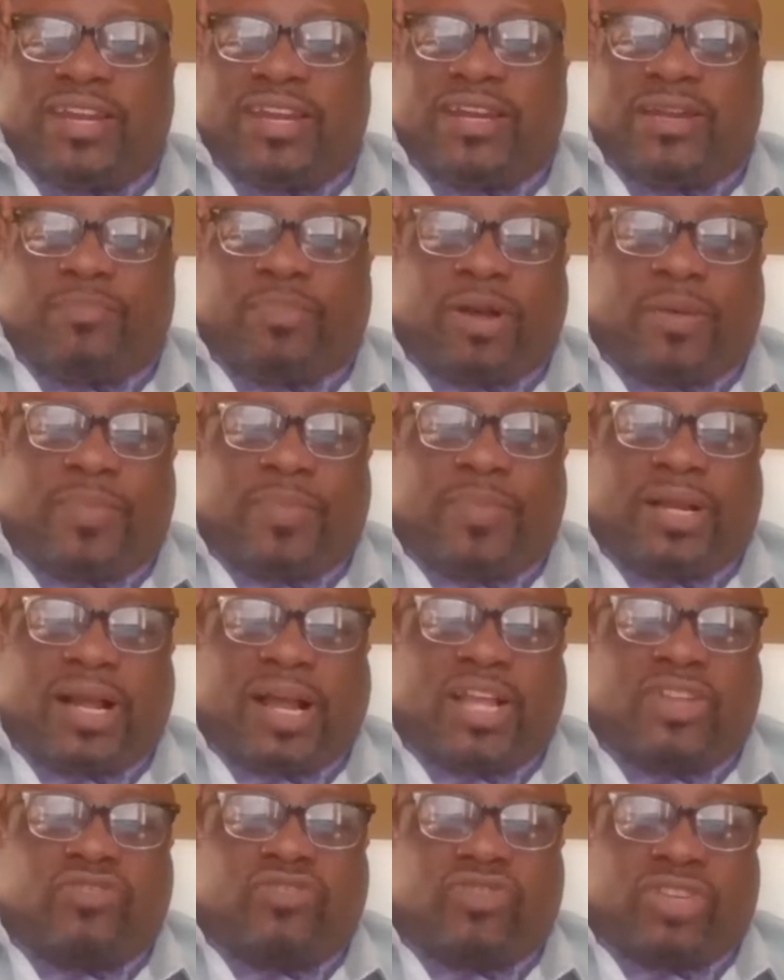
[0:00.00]
created a
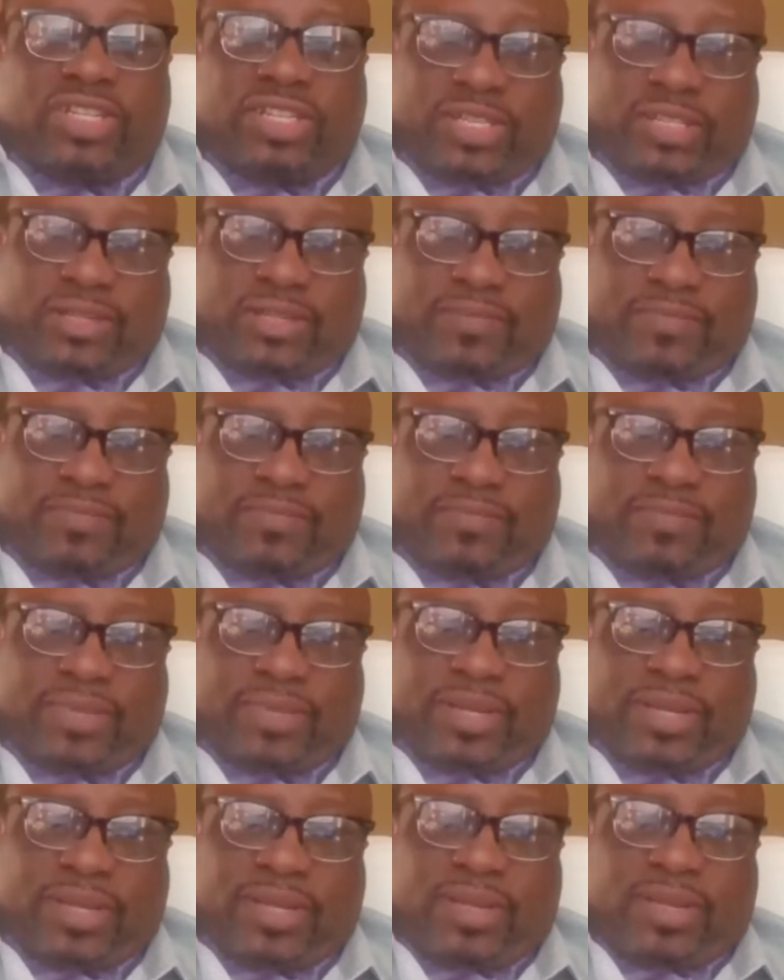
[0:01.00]
public ostracism,
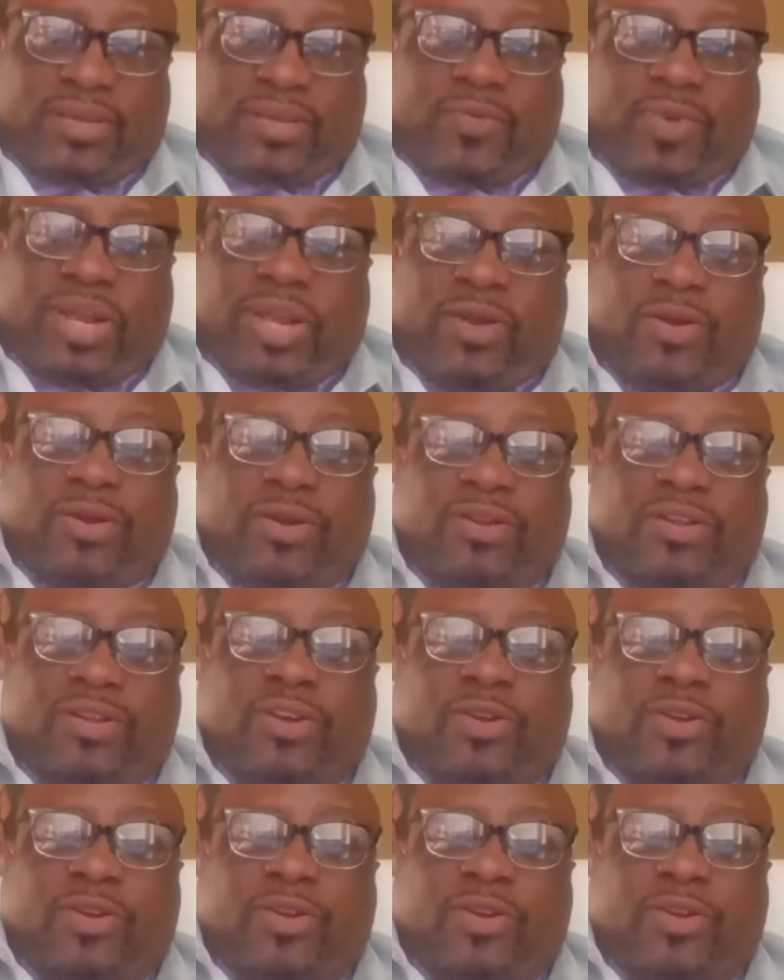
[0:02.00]
where,